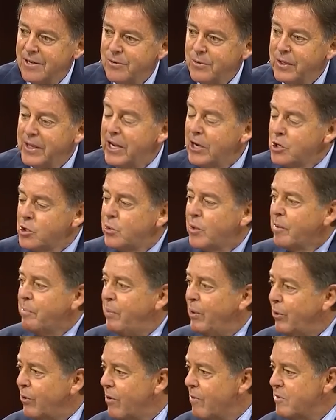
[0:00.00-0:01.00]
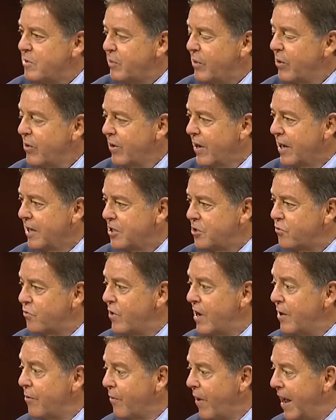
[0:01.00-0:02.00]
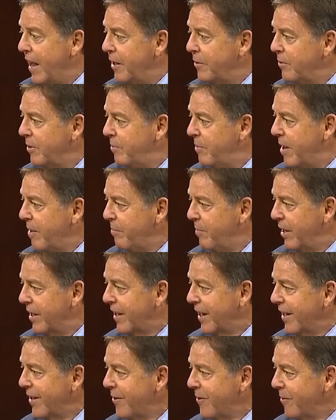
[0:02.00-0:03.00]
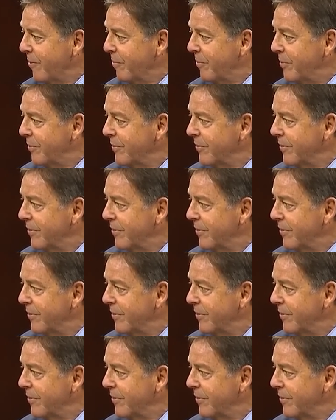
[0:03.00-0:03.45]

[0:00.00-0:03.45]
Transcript: Well, here's where Pilgrim's Progress reread would be a big help.